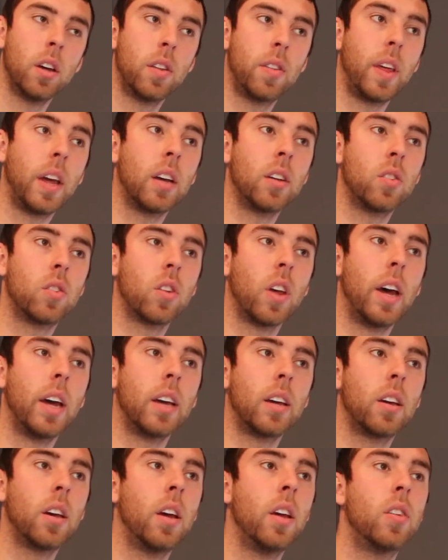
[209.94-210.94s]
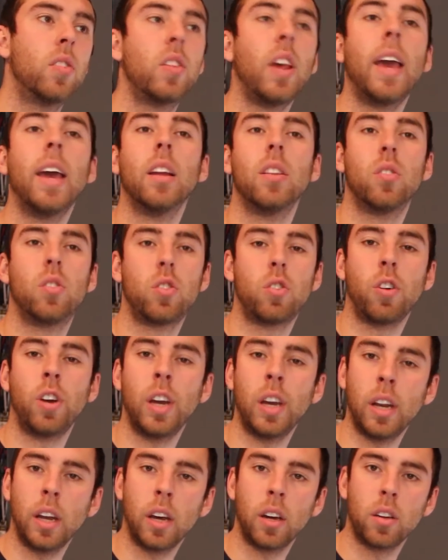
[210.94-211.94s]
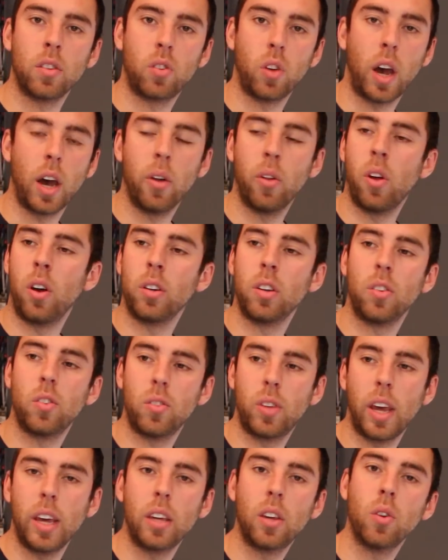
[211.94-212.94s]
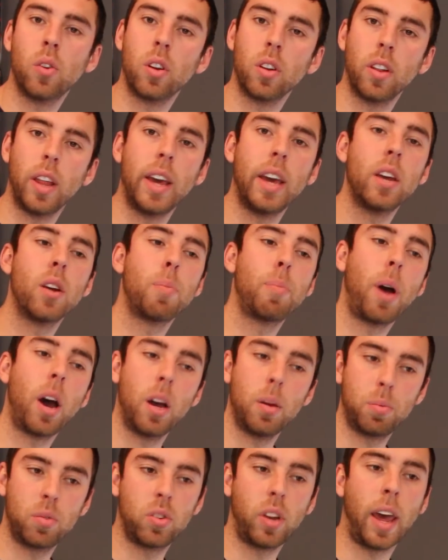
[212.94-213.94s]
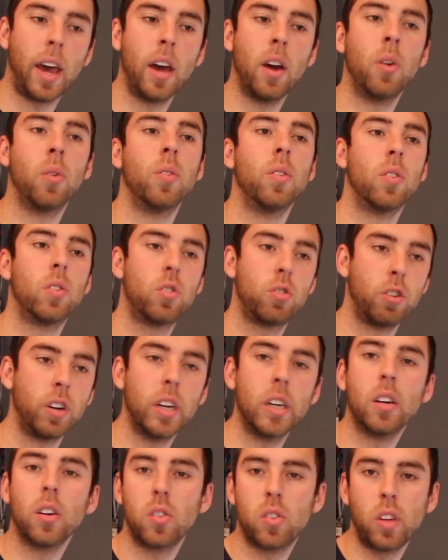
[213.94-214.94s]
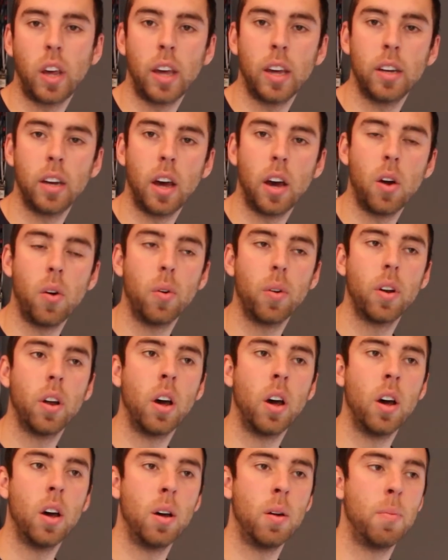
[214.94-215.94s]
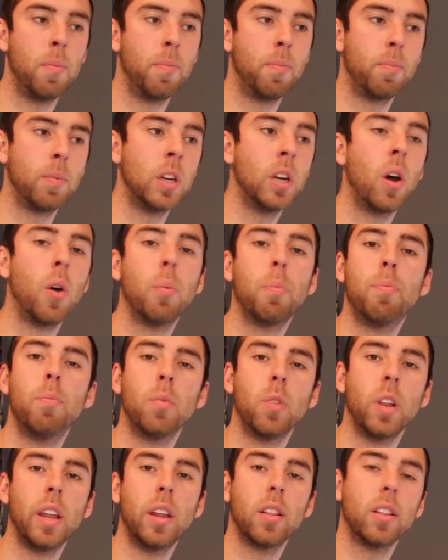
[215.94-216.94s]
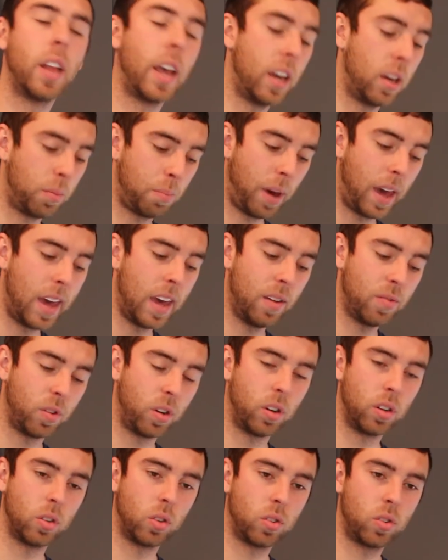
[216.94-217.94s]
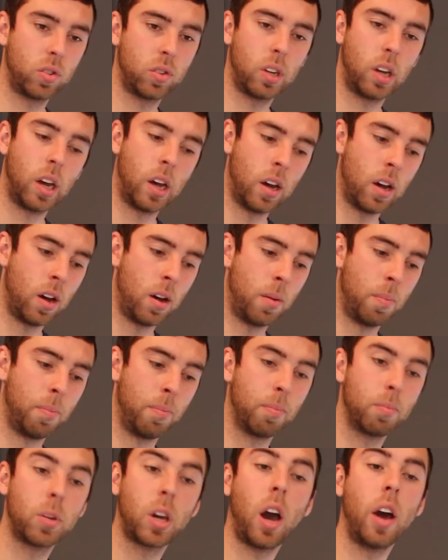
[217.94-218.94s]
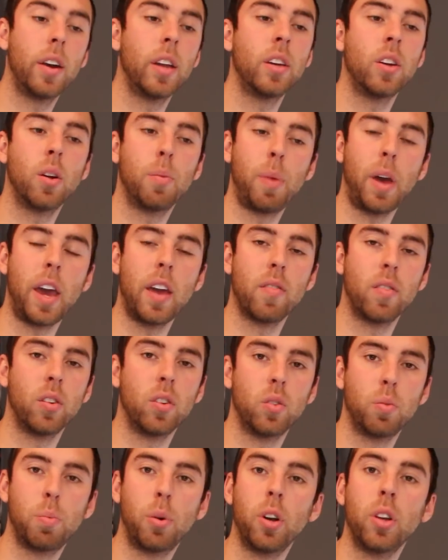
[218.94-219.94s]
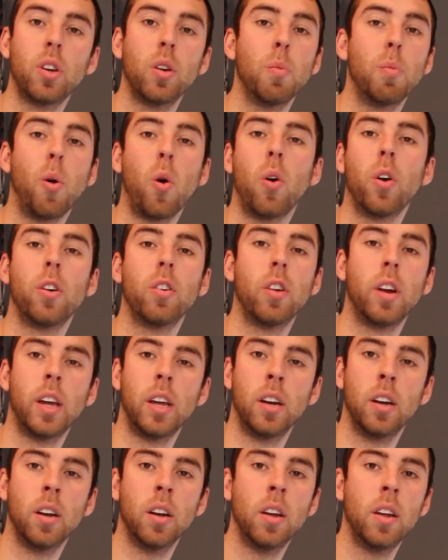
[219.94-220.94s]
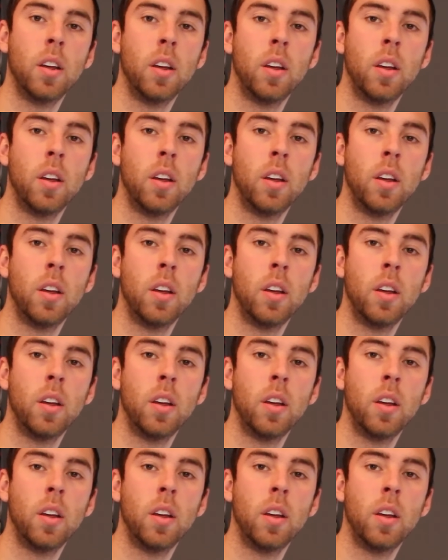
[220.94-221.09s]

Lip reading: Things like sand screeding. So how long does it take you to lay your pipes down, screed your sand out? Laying pavers, cutting your pavers, putting your border in,